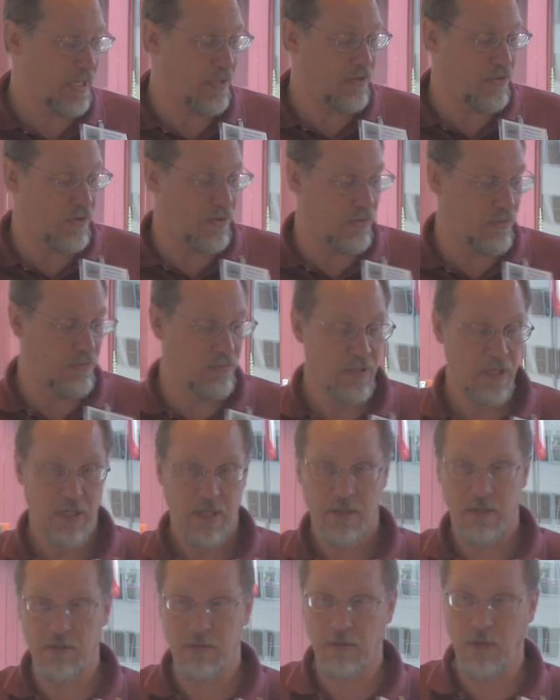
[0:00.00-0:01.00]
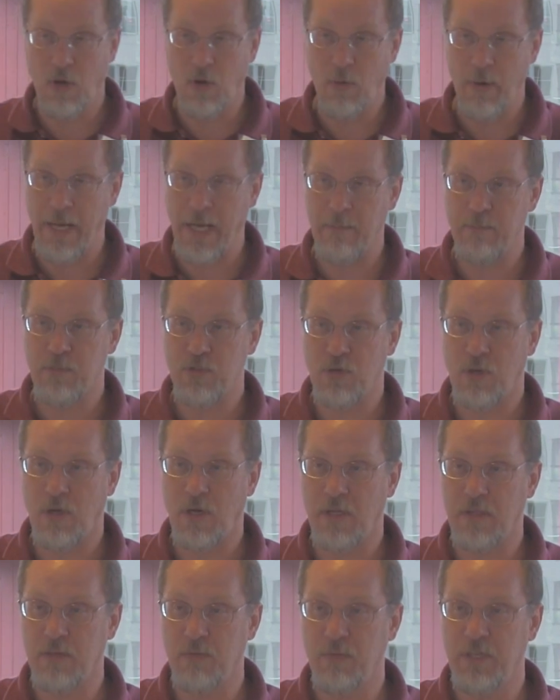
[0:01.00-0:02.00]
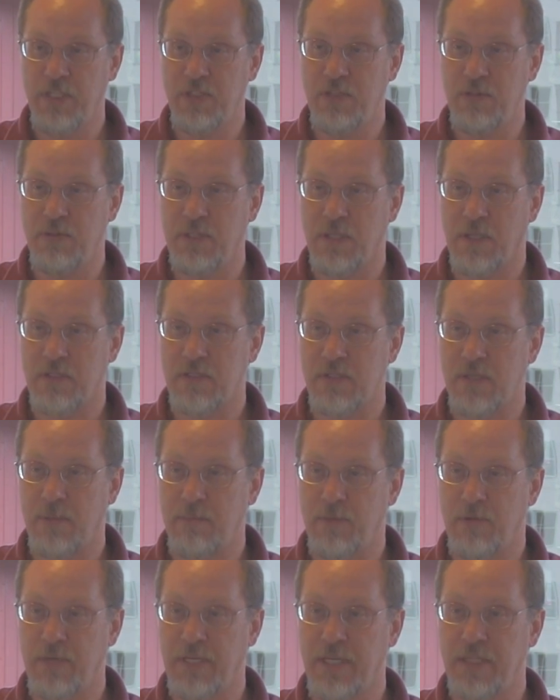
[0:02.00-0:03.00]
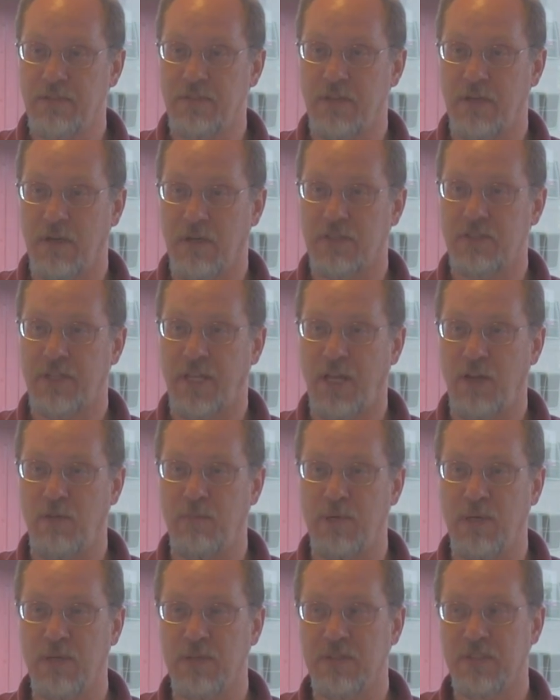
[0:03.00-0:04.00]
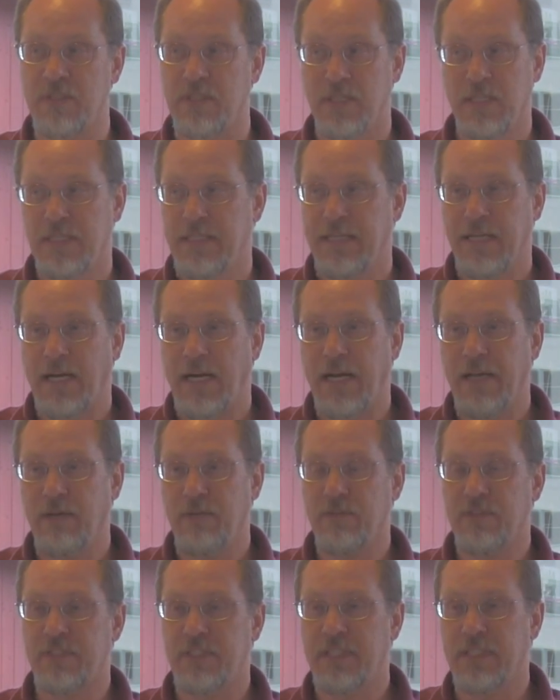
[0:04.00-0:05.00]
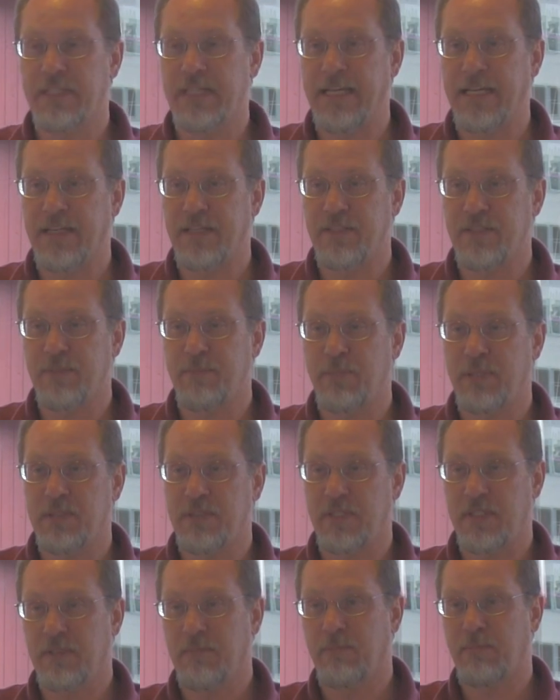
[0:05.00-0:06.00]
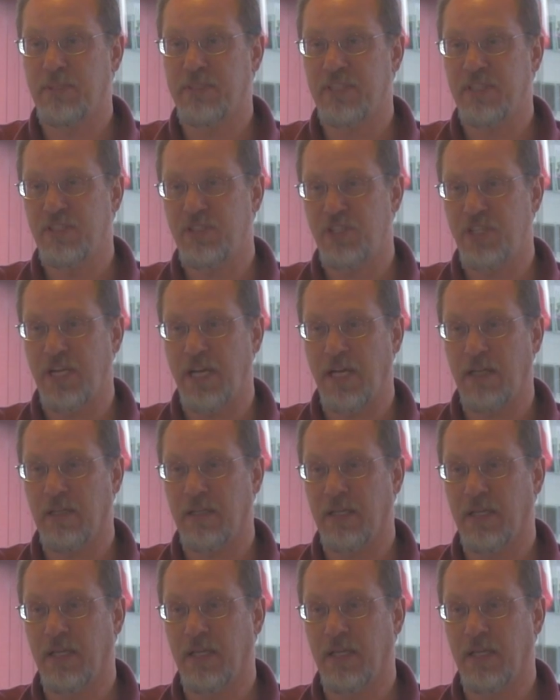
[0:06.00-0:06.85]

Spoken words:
do, the low amp draw that we do in our submarines and our scale boats, I don't see that as a potentiality.